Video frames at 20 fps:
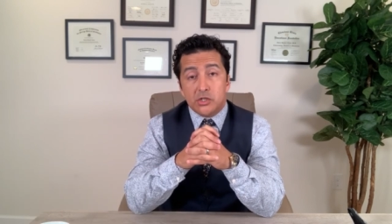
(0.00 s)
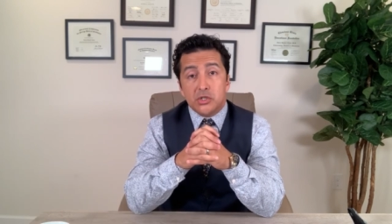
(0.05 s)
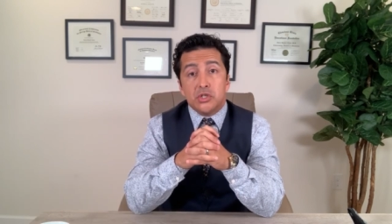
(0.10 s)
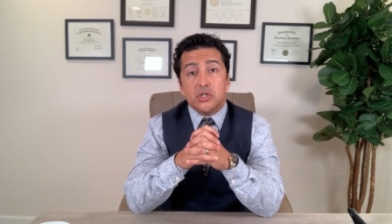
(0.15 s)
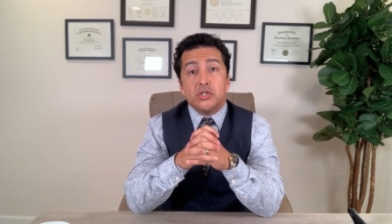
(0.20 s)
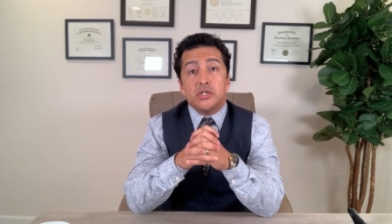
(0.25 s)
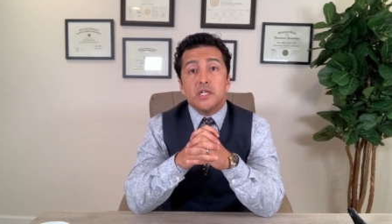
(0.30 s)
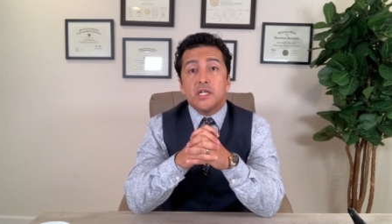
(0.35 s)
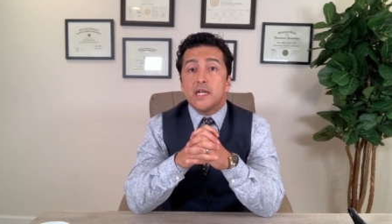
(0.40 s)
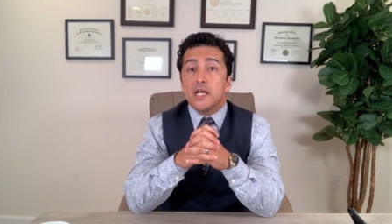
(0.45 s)
So,
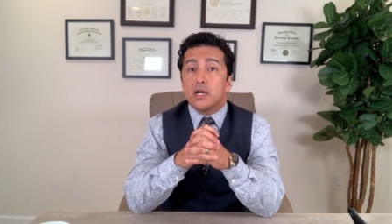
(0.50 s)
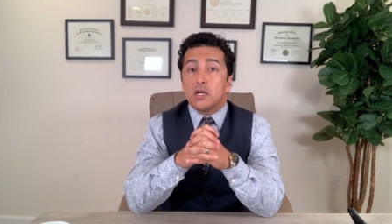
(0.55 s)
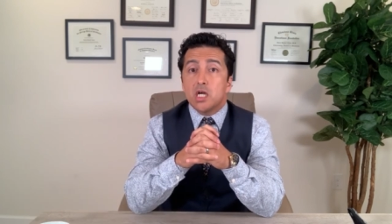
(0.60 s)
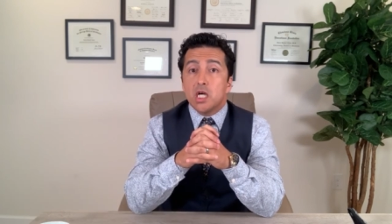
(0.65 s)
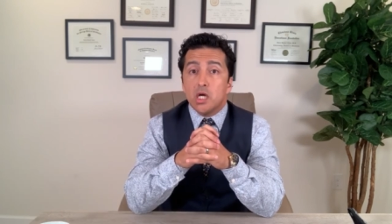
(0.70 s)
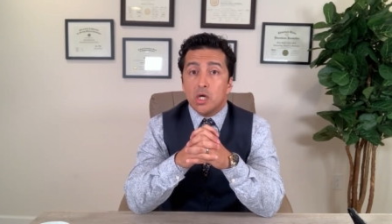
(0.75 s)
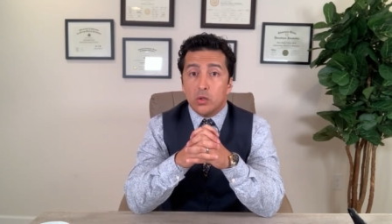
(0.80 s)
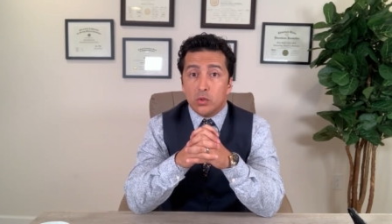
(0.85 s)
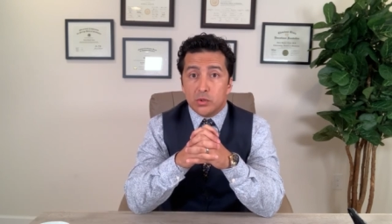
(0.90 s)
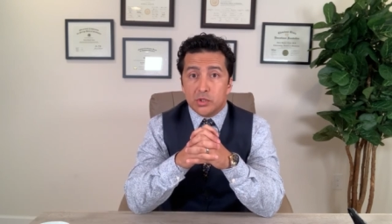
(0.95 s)
you need a
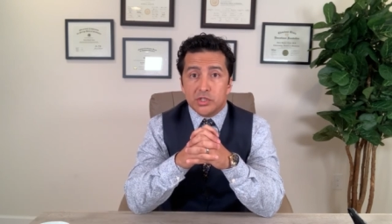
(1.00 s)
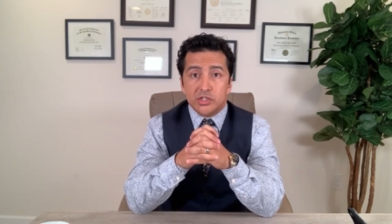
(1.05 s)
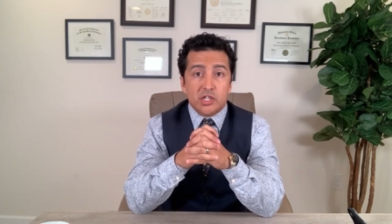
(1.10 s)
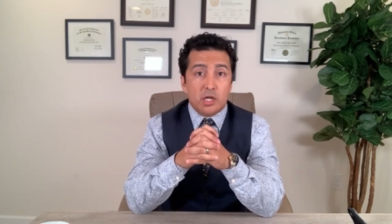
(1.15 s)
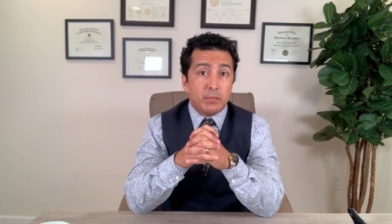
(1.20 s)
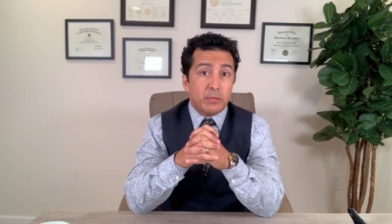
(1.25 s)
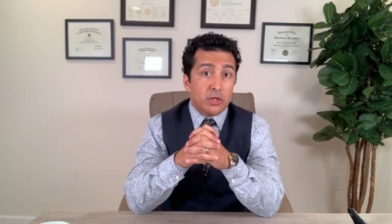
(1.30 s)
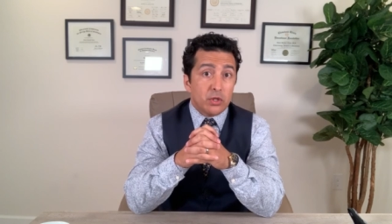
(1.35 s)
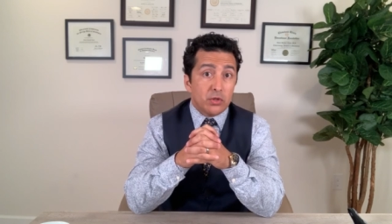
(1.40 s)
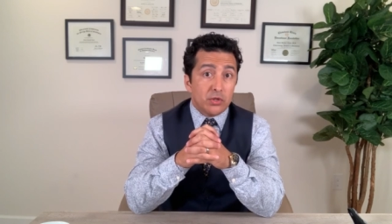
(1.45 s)
coach,
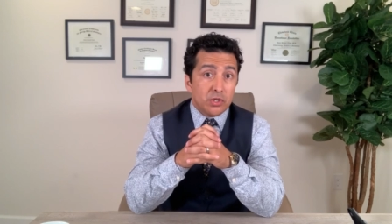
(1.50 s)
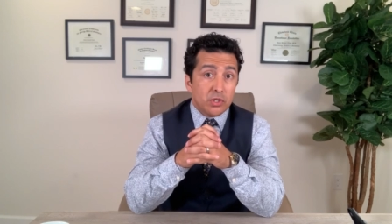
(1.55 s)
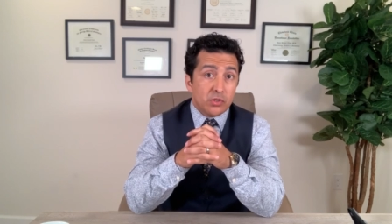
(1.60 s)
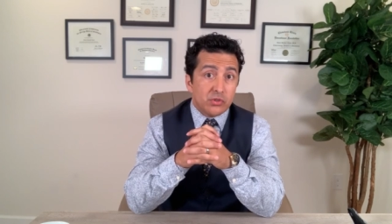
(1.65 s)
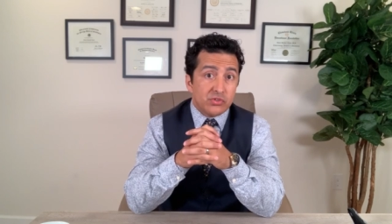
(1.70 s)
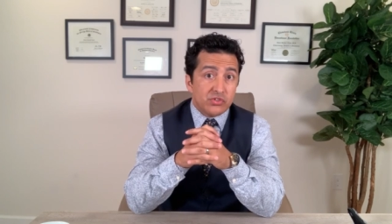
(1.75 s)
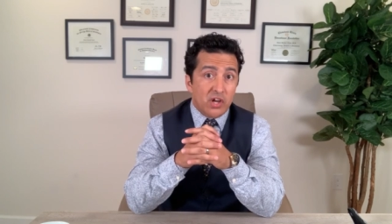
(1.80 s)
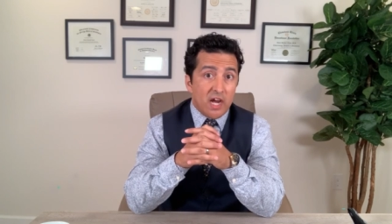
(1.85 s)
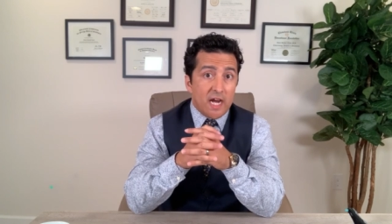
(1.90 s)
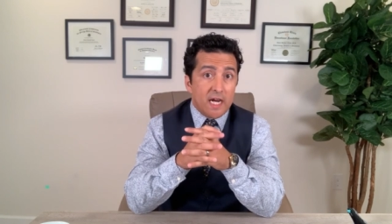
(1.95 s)
somebody on
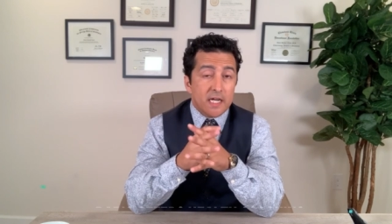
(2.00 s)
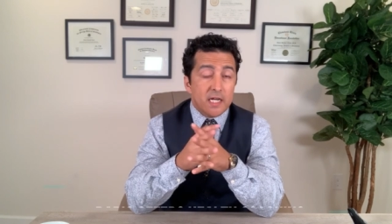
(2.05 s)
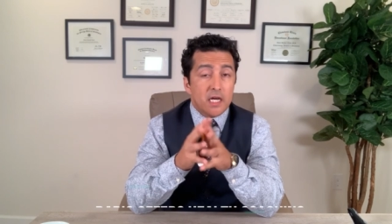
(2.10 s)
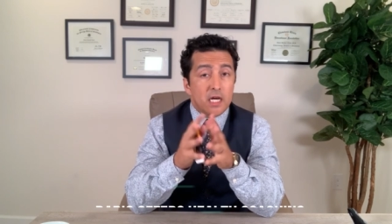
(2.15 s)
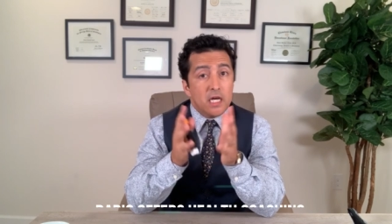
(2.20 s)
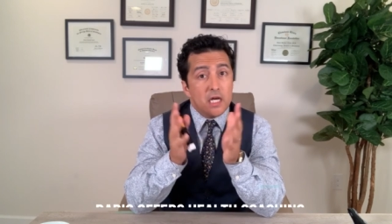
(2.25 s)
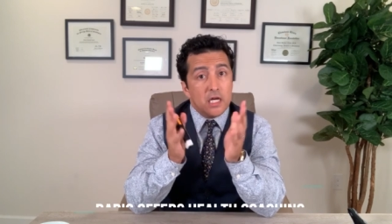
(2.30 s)
your side.